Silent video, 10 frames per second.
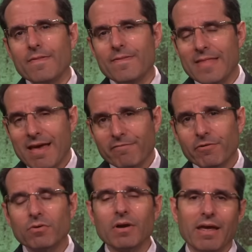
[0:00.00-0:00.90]

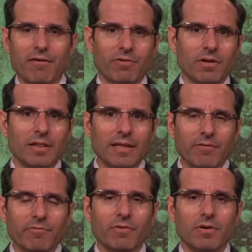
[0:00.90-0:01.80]
never ever
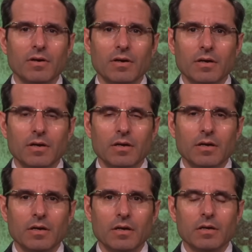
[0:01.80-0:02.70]
leave
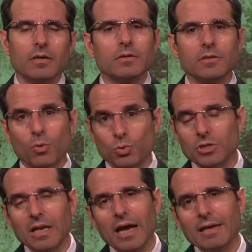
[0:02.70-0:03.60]

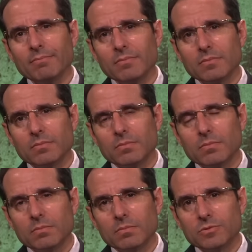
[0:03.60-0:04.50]
Yerushalayim,
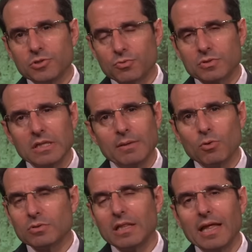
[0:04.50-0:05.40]
Jerusalem,
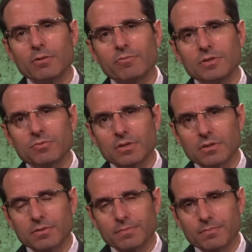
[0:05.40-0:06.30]
or the land of Israel.